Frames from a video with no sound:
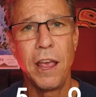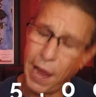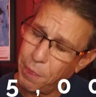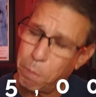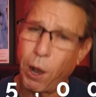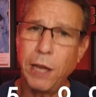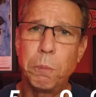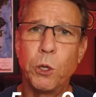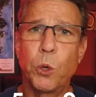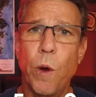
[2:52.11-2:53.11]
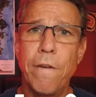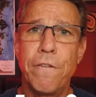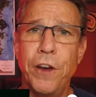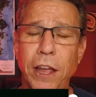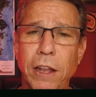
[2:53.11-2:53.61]
and the price per square
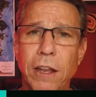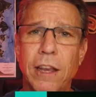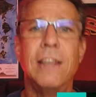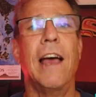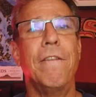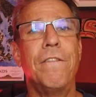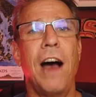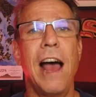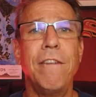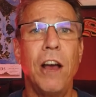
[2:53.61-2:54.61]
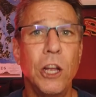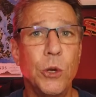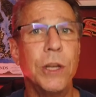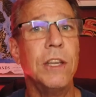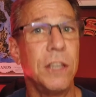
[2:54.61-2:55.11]
foot is at
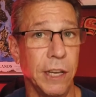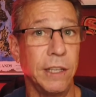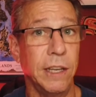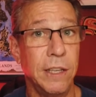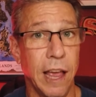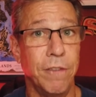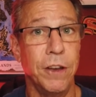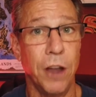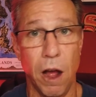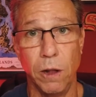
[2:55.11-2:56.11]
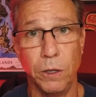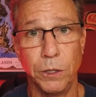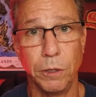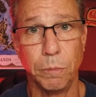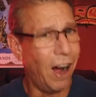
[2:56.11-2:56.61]
$567.